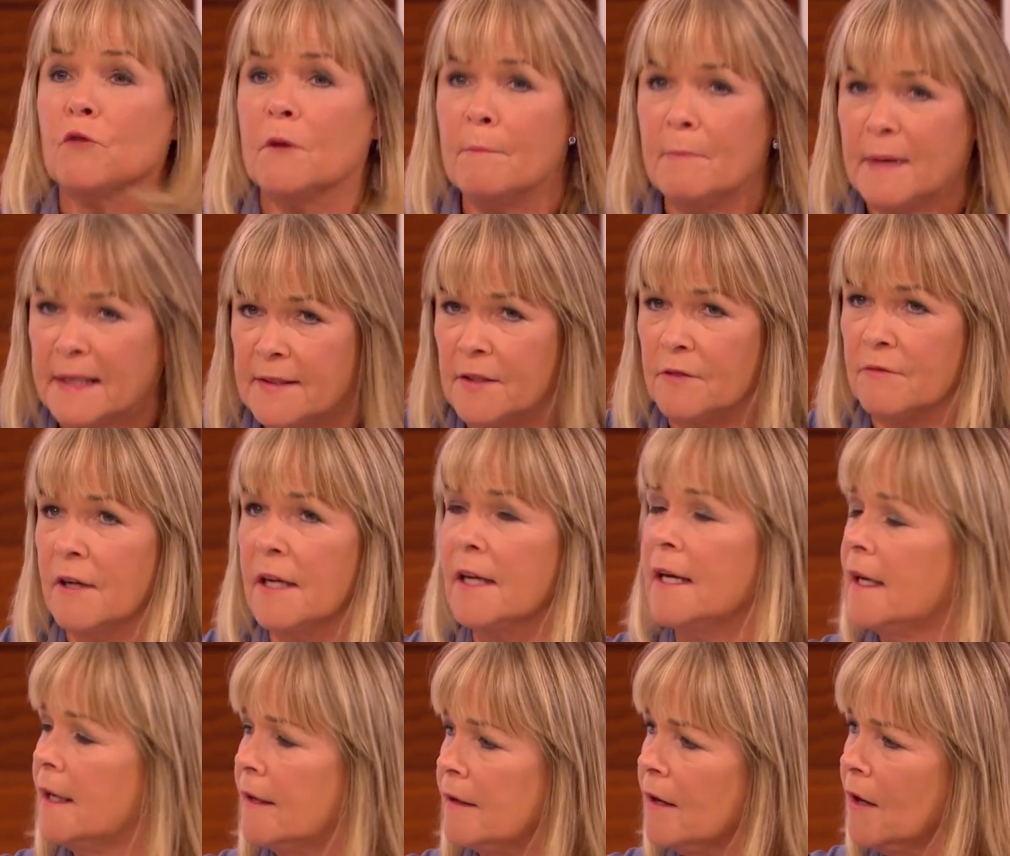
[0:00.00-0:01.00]
all the
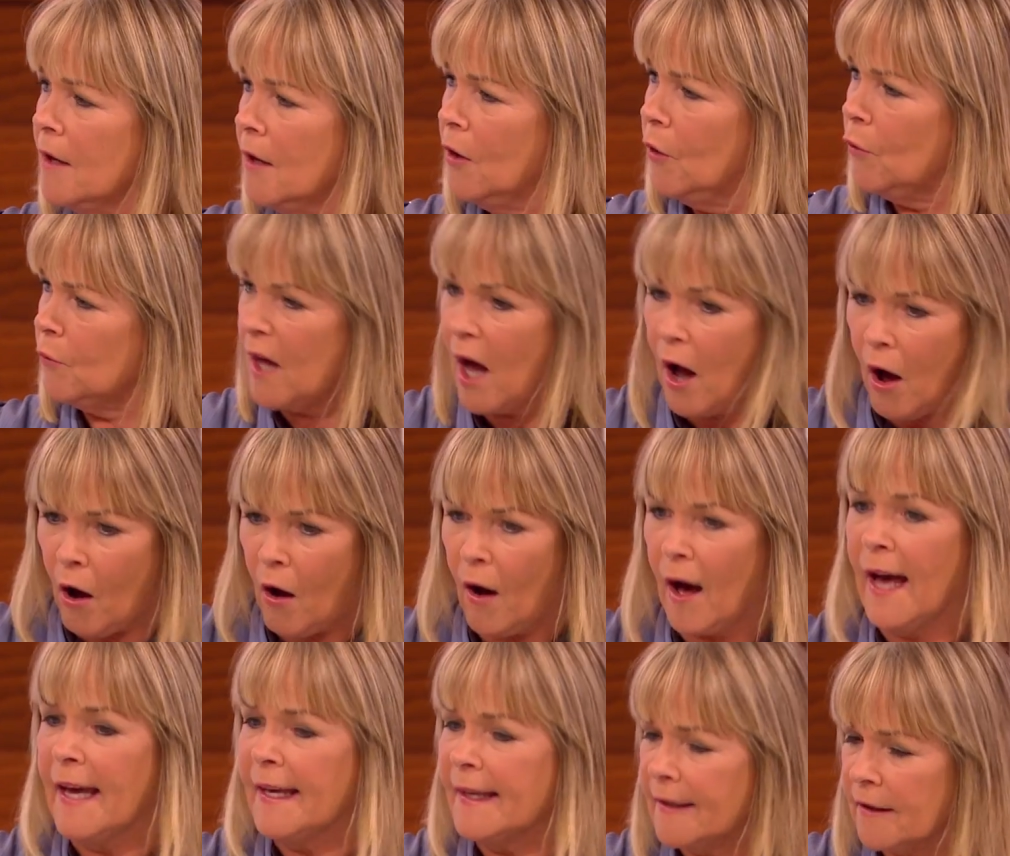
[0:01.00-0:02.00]
misery and all the
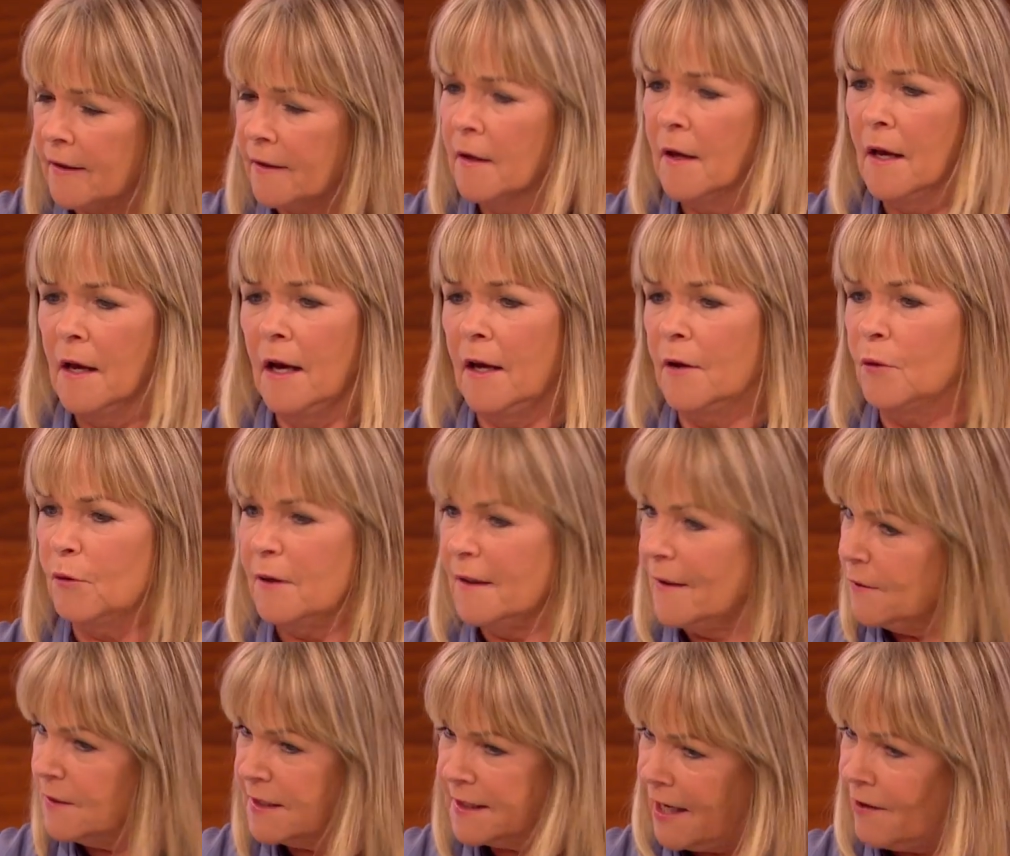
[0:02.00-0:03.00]
heartache and, and all of
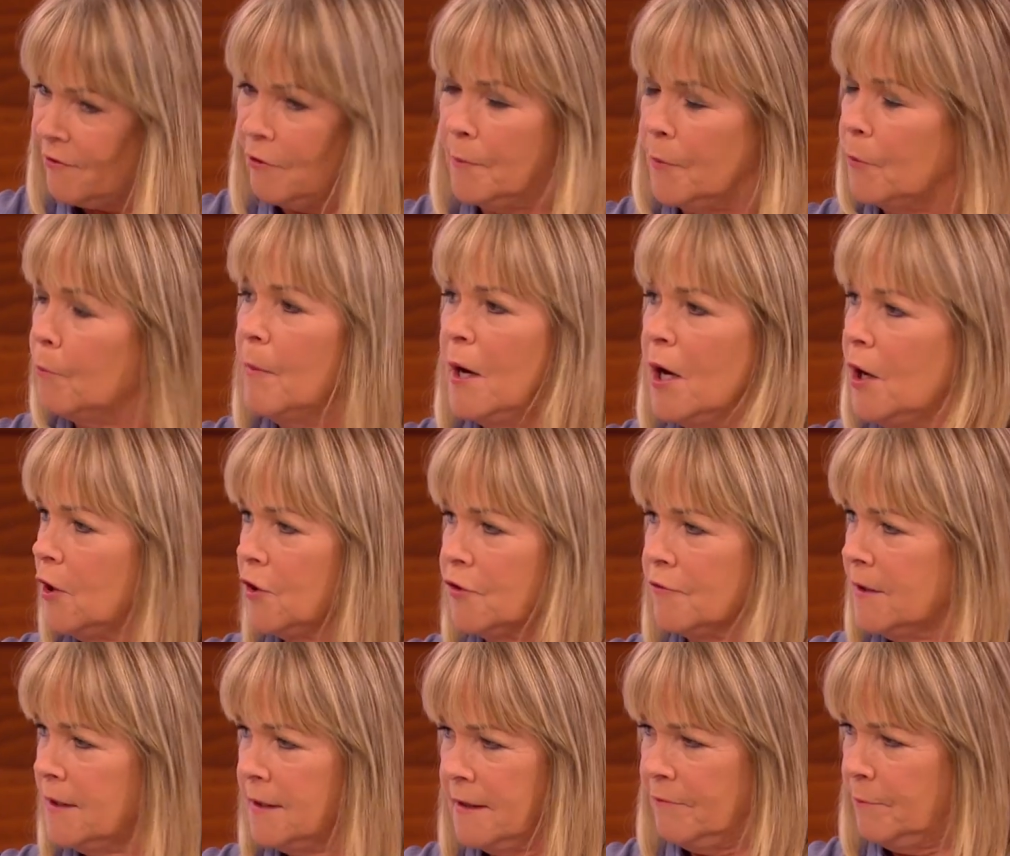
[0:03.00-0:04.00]
those terrible
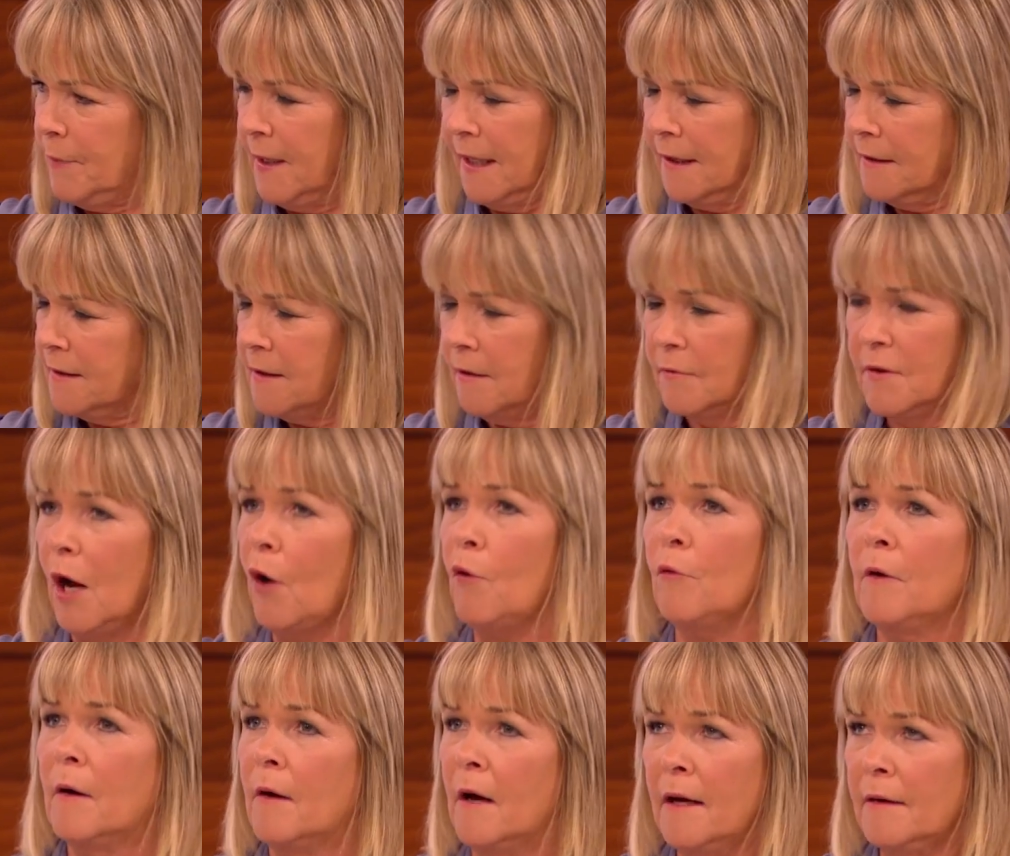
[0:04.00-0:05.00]
murderers mm. have been. So,
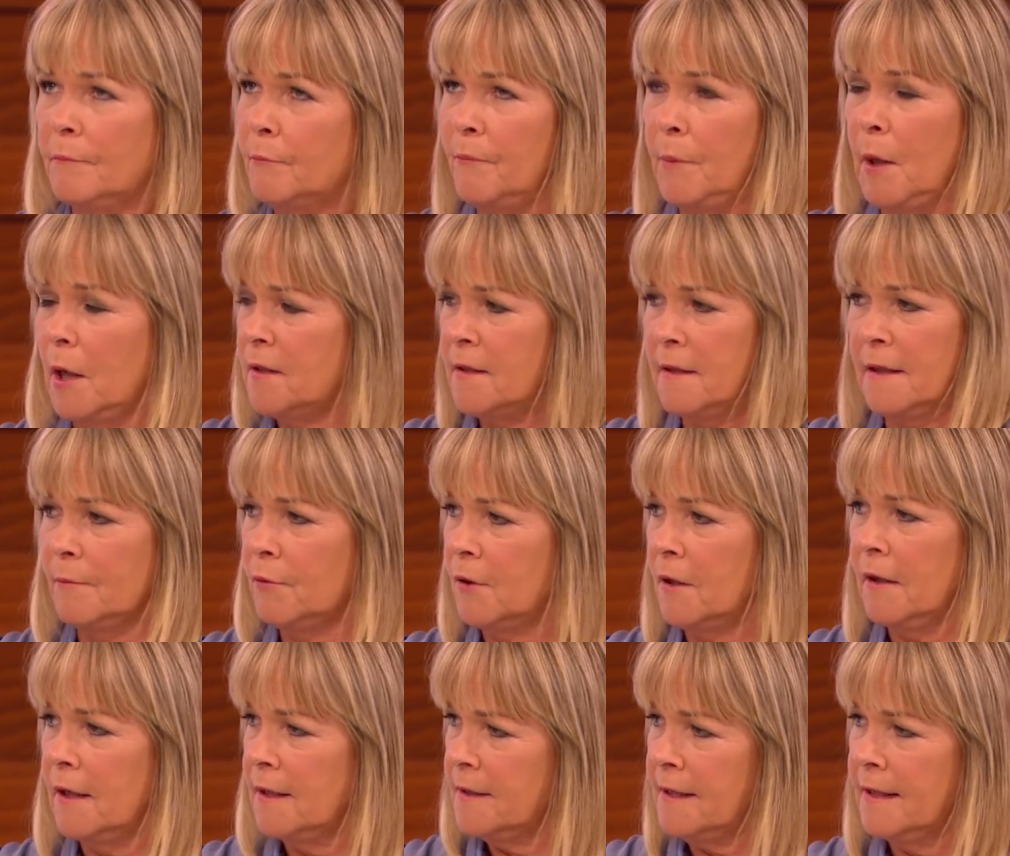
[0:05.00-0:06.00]
no, I personally
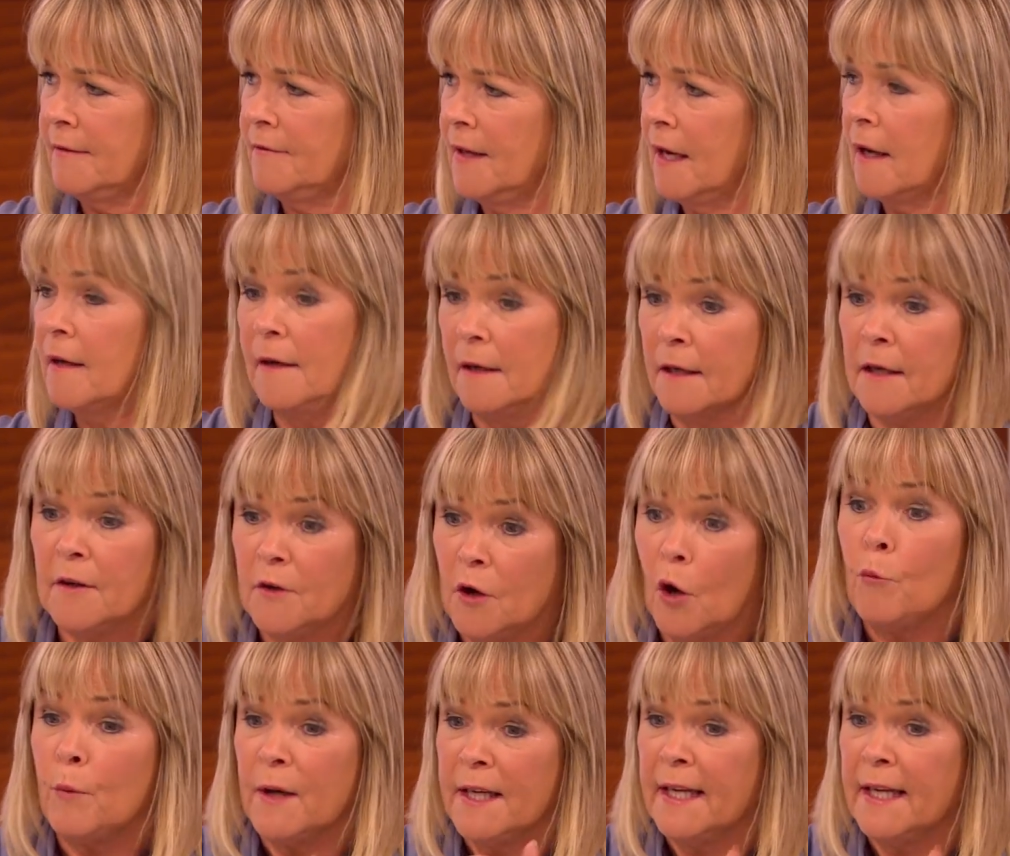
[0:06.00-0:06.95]
wouldn't like to live there. And I know